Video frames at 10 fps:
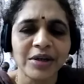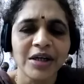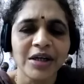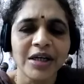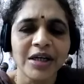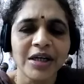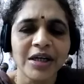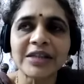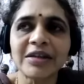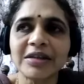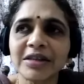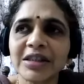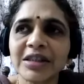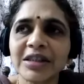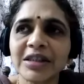It's just
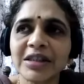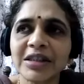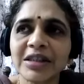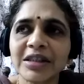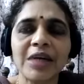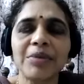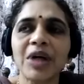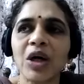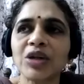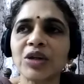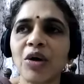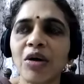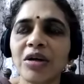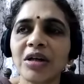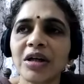like a family, because all
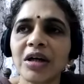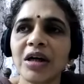the